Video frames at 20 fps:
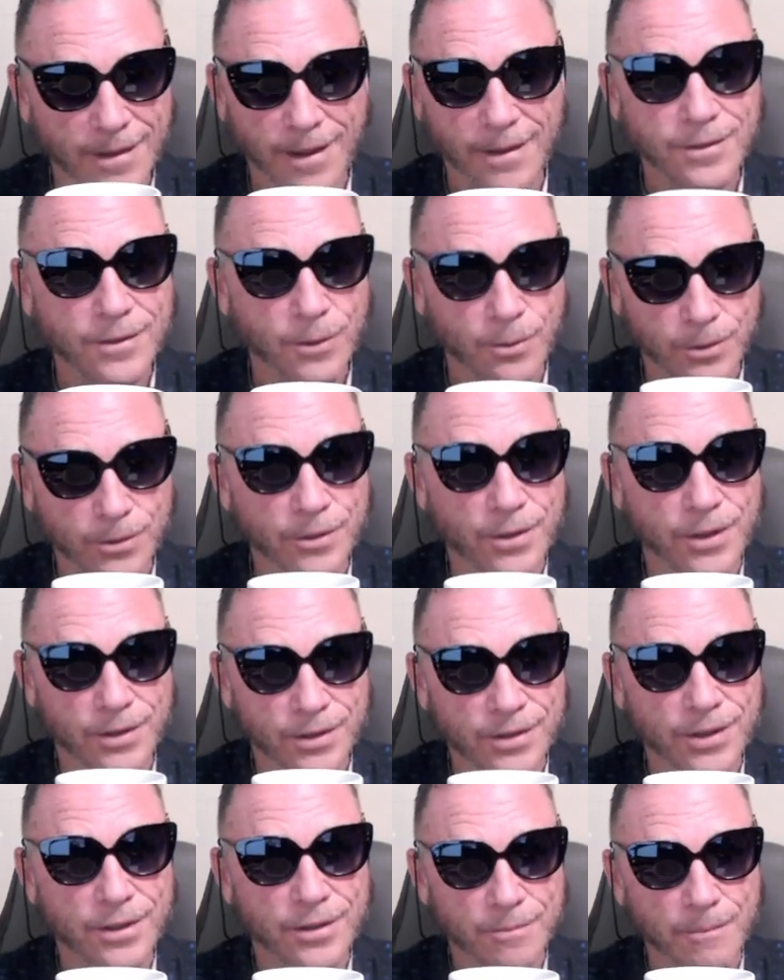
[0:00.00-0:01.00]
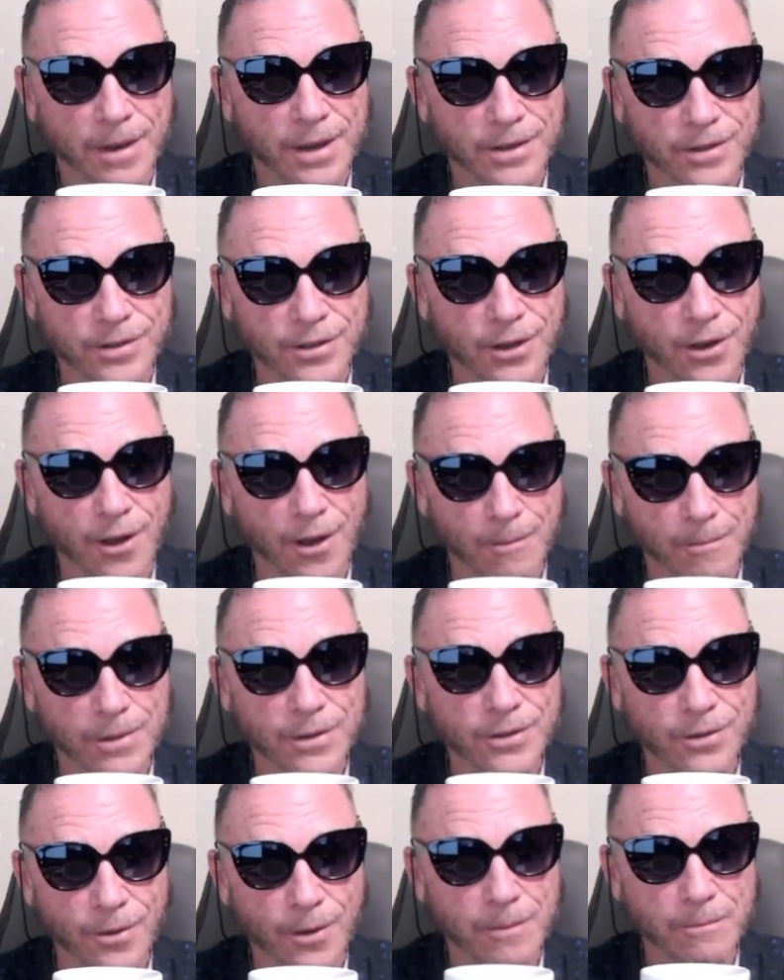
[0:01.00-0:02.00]
told you this is my job, and
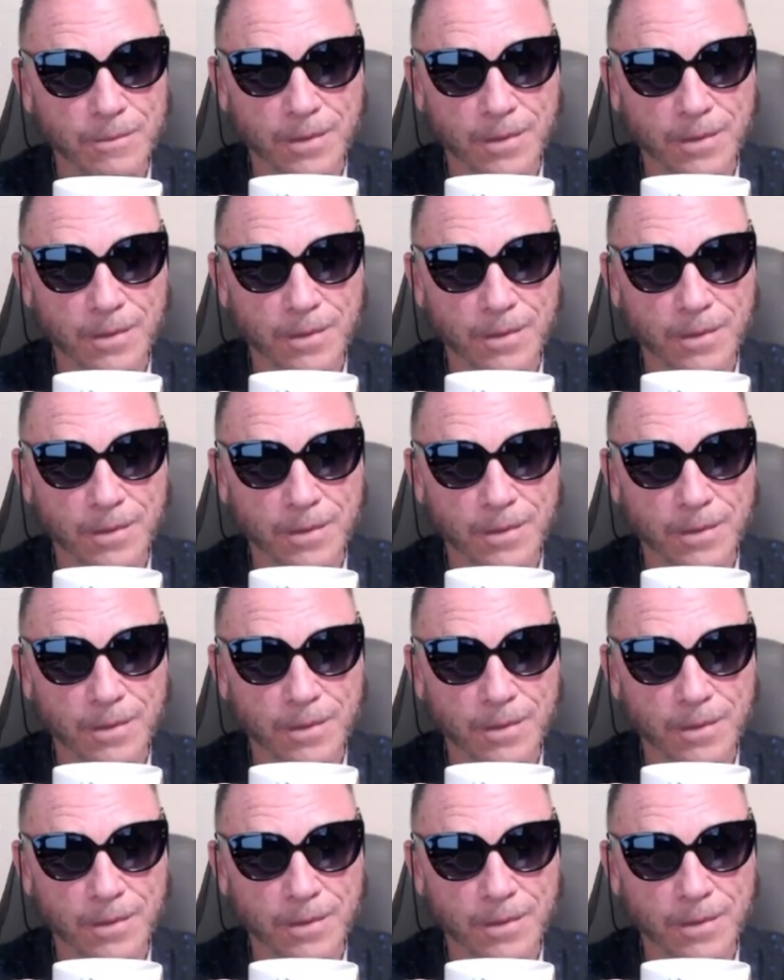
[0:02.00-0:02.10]
so